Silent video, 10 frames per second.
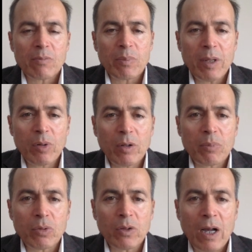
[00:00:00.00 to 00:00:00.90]
People
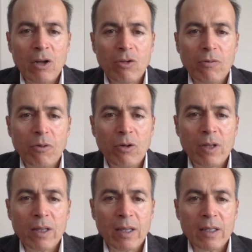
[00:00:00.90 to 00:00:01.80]
put a lot of
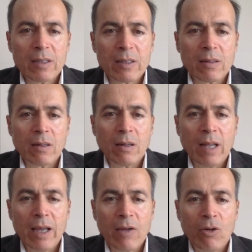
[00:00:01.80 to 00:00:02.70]
other things
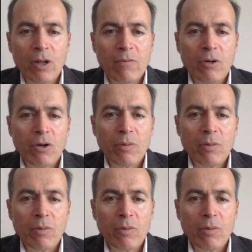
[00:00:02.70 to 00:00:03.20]
like olive oil,